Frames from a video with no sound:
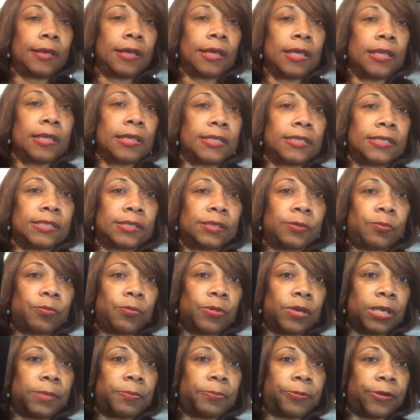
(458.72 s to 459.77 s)
This is a
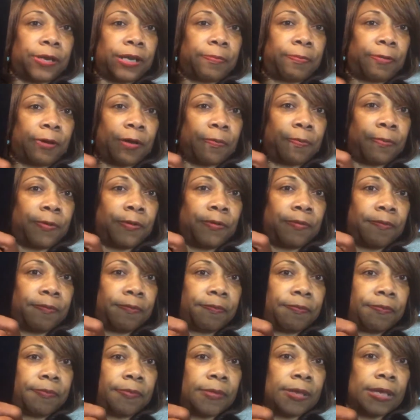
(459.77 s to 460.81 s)
really pretty purple,
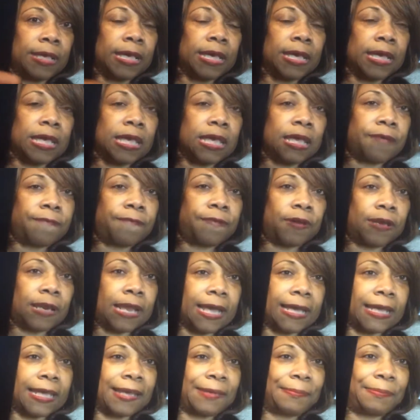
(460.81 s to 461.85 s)
if you're
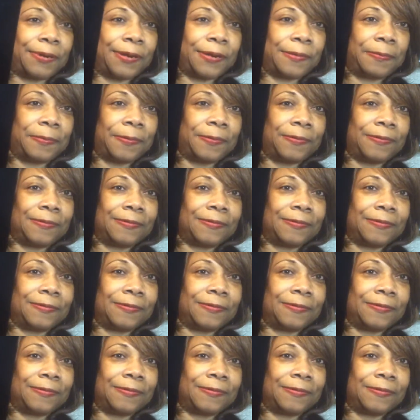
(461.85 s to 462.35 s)
liking purple.